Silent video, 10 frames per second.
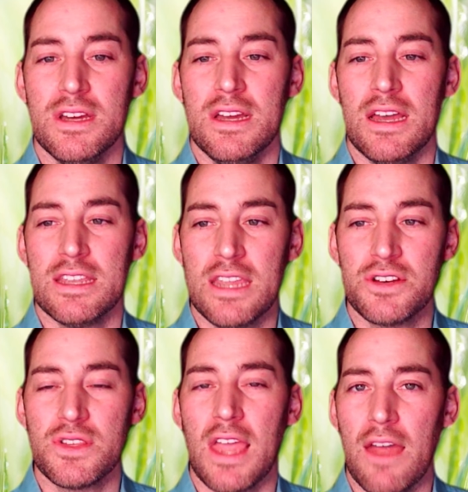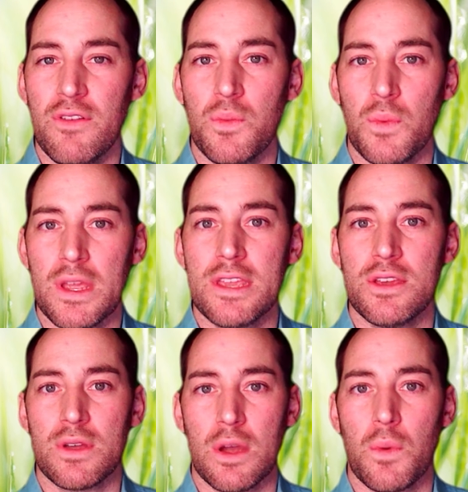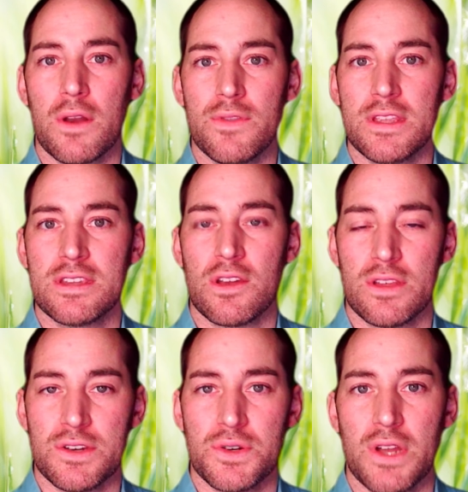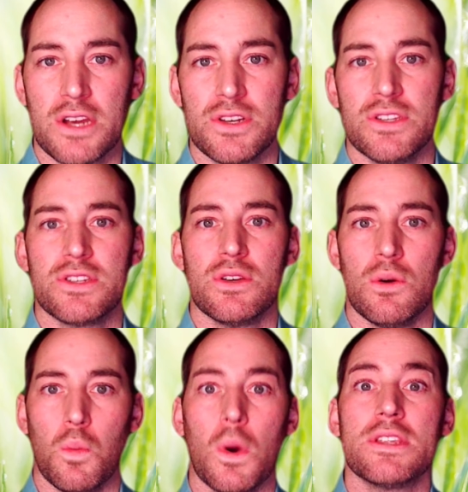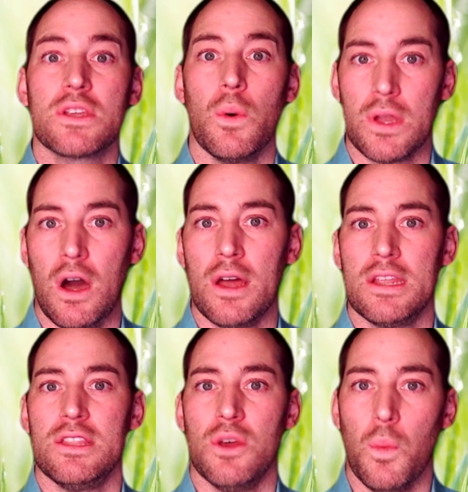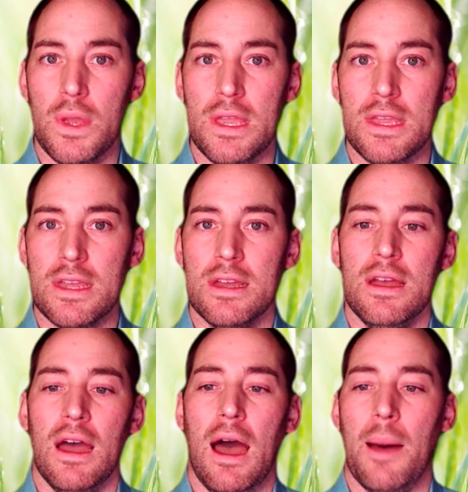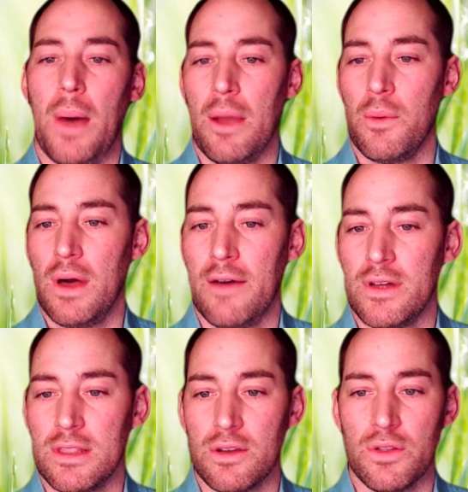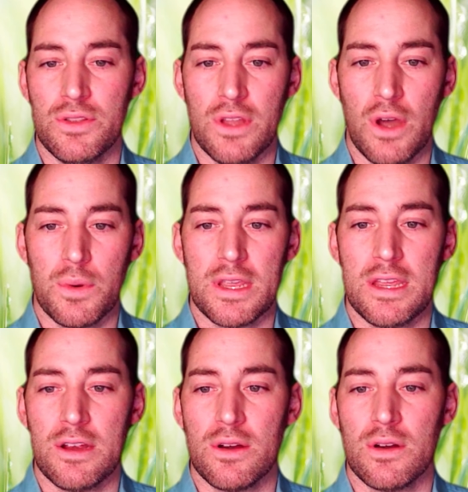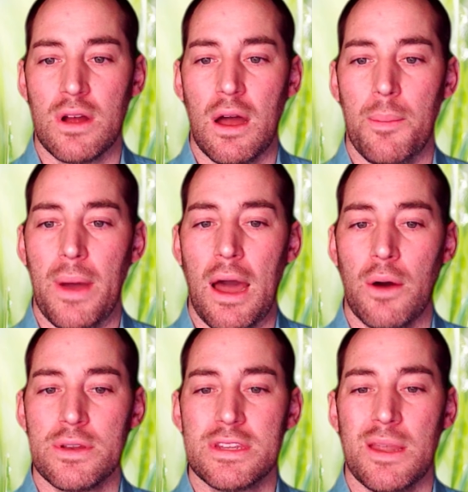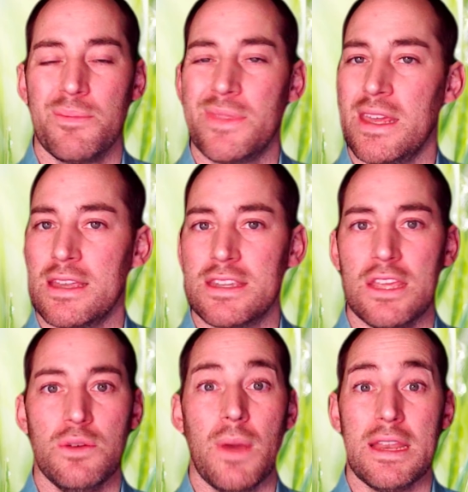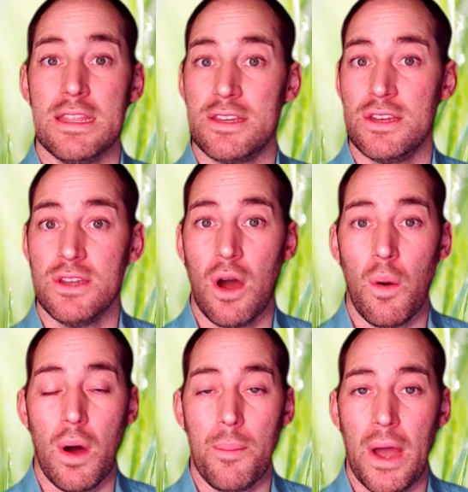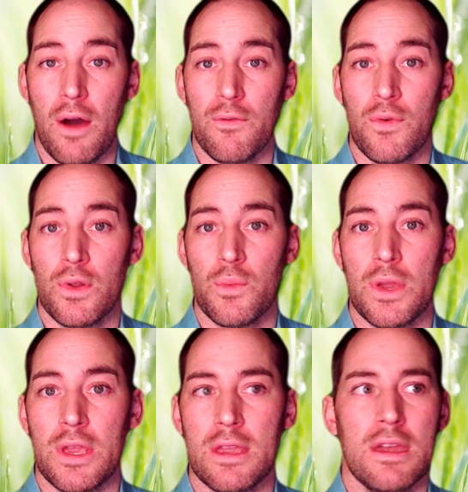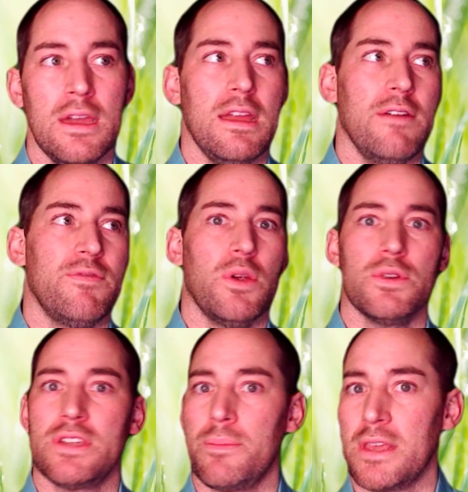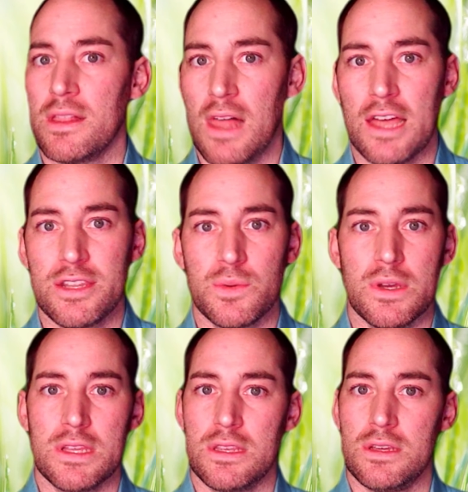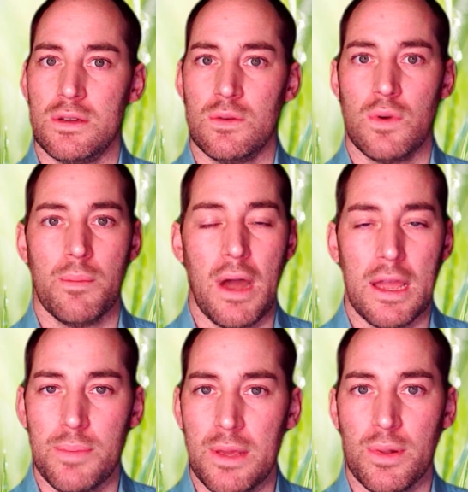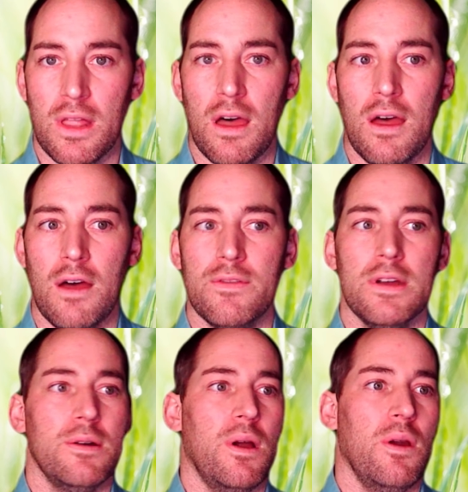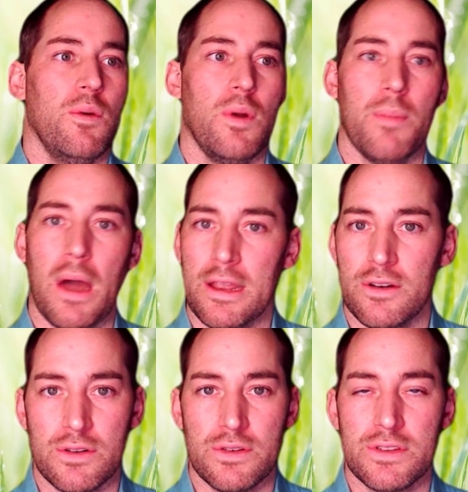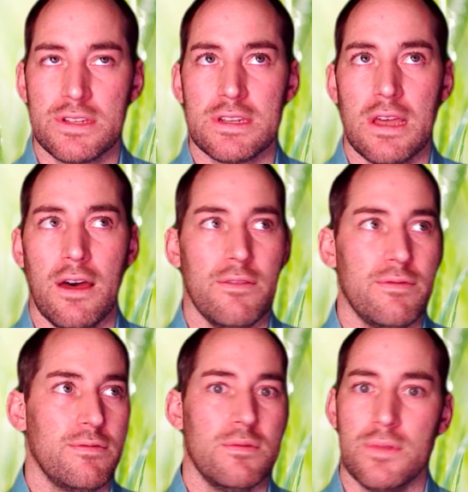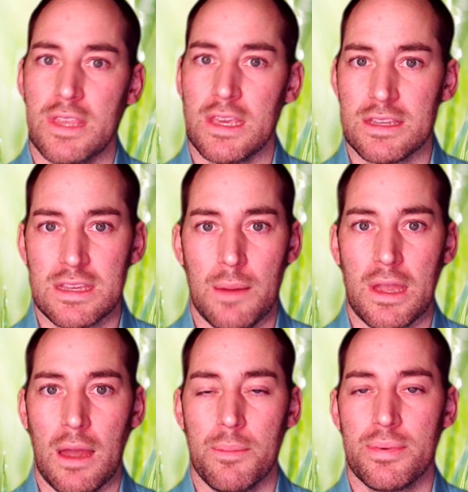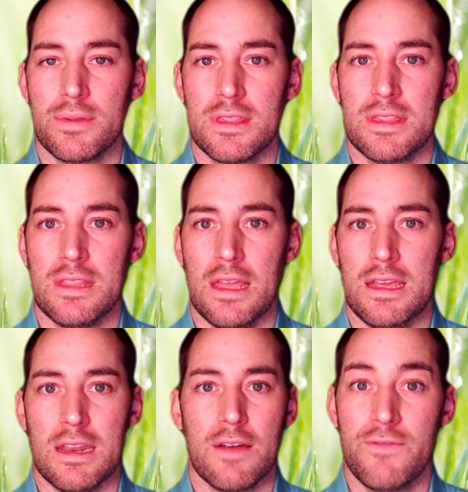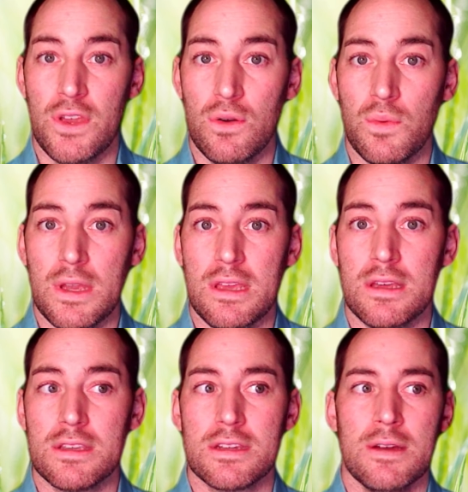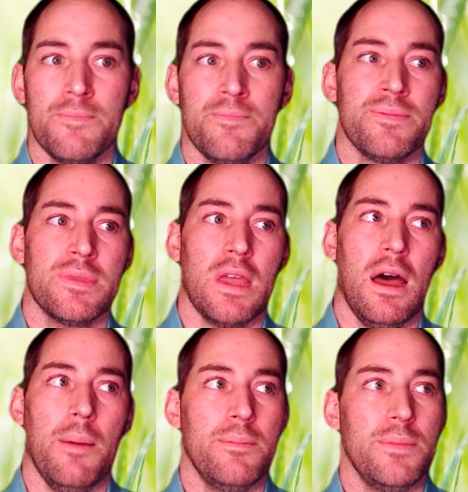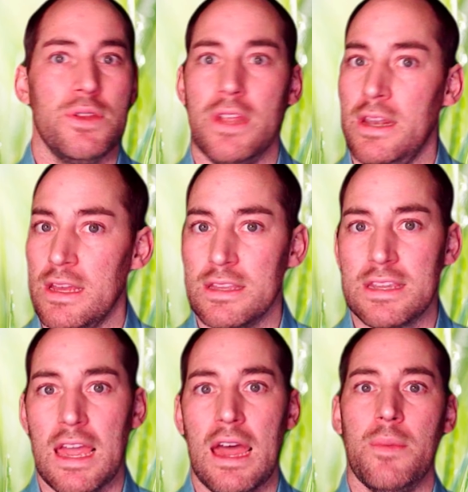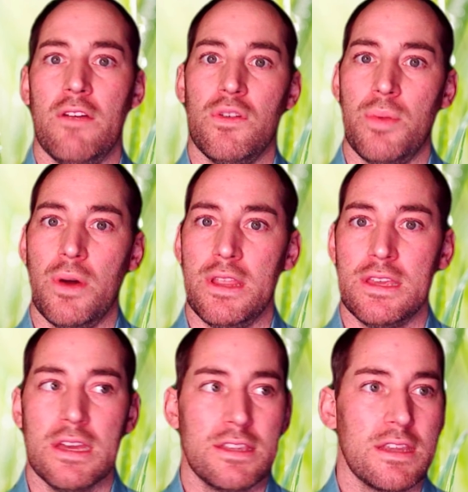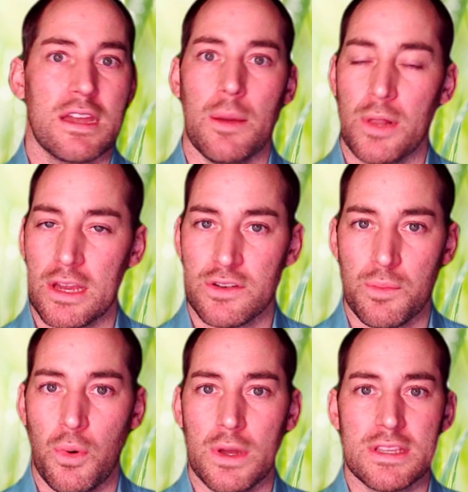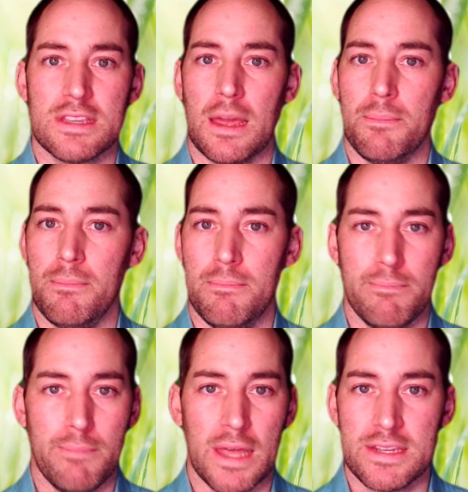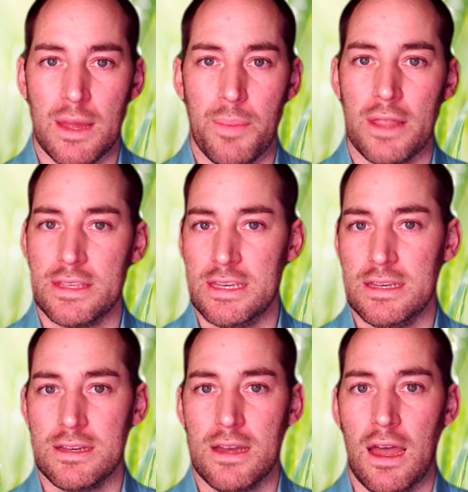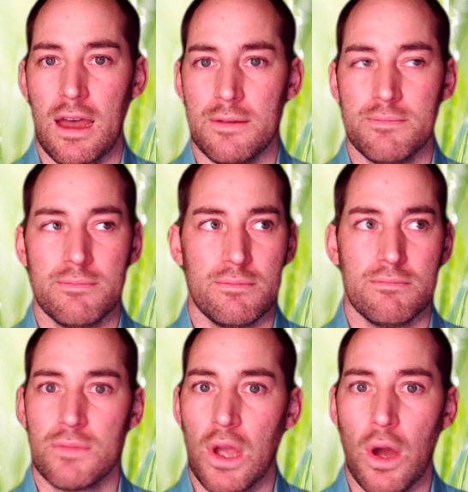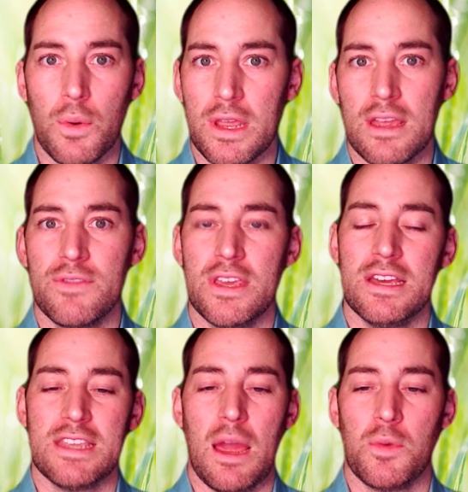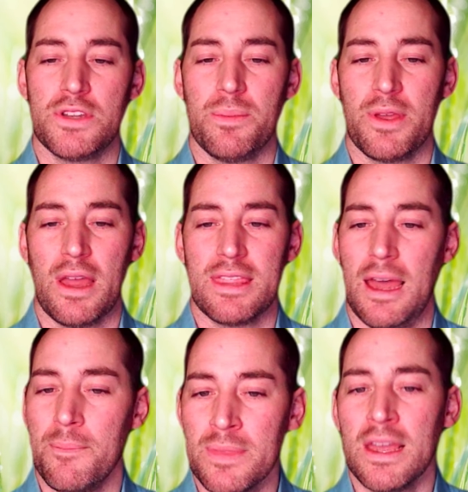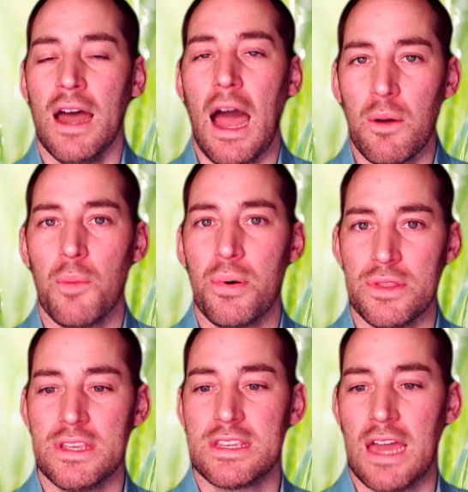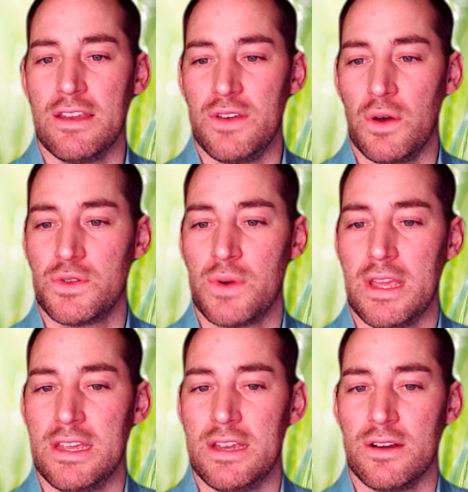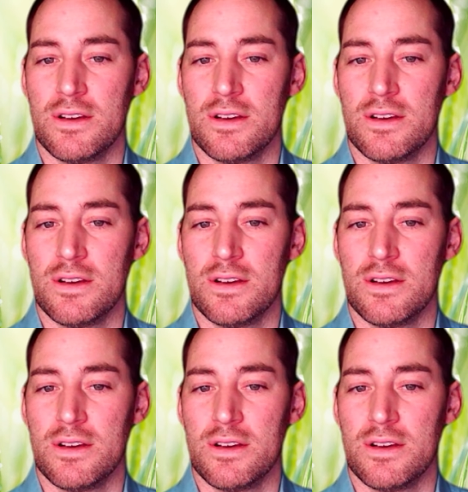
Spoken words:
Essentially, every week you'll get one of these little introductions to what's going on in the week. I will have a little note here about some things that you might need to know about for the week. If there was something last week to remind people of, or reminders of things coming up in a few weeks. You did an exam, everybody gets a couple extra points because I messed up on the coding of the exam or something like that. I will put these kind of notes right here.